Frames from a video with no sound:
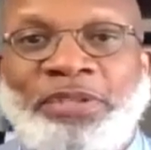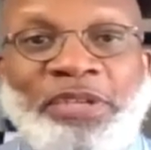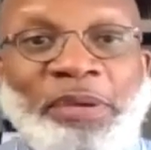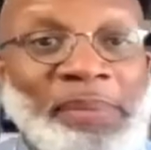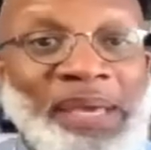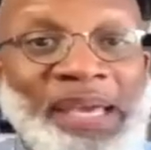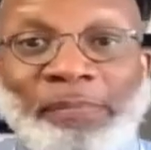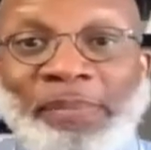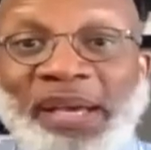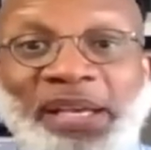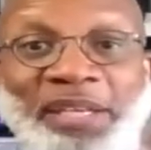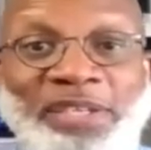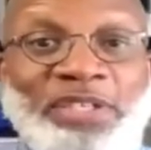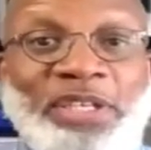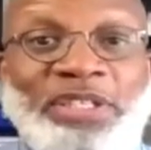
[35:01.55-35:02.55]
to me
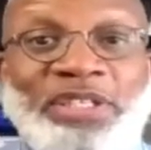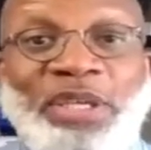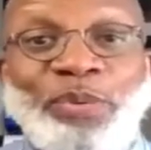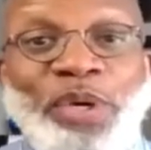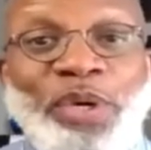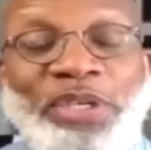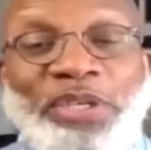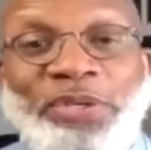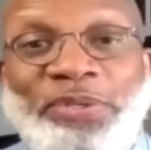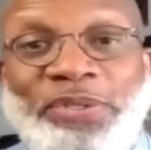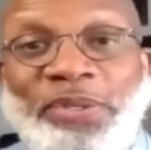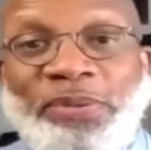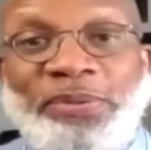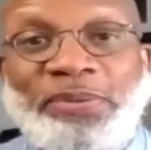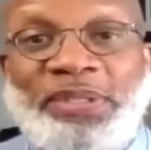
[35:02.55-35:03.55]
being 61
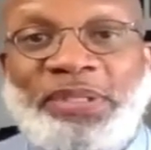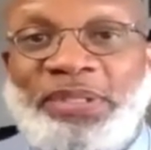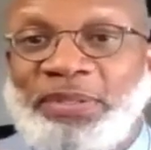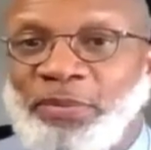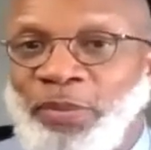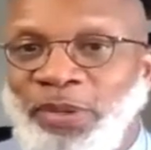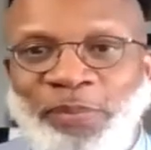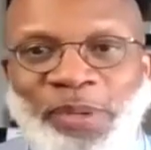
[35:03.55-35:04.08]
years old. And